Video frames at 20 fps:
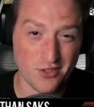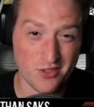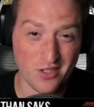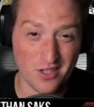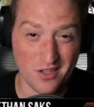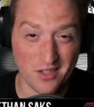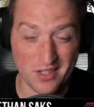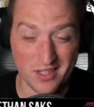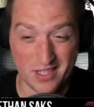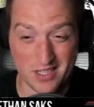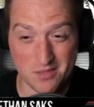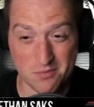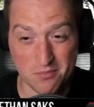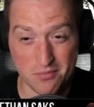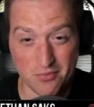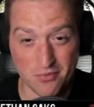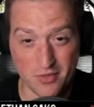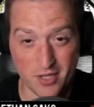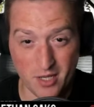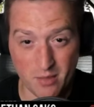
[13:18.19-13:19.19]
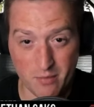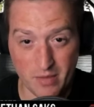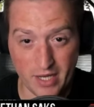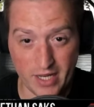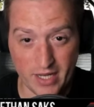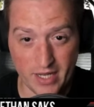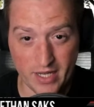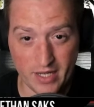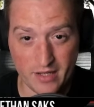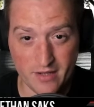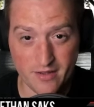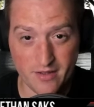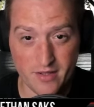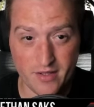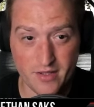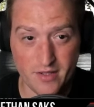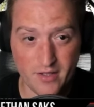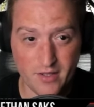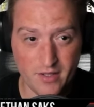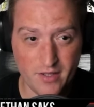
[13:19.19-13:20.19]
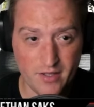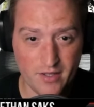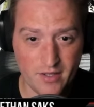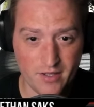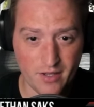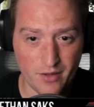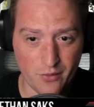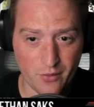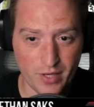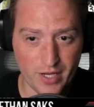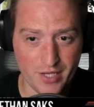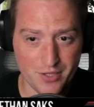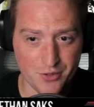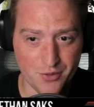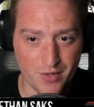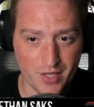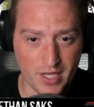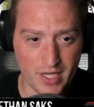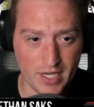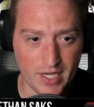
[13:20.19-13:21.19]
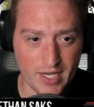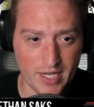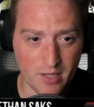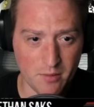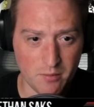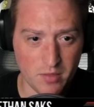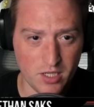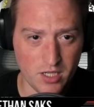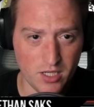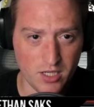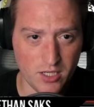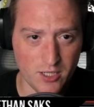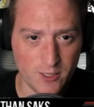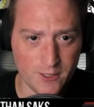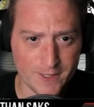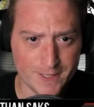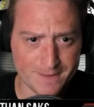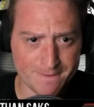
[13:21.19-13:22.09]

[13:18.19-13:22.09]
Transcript: I think that's pretty bad. Another Enter the Enigma.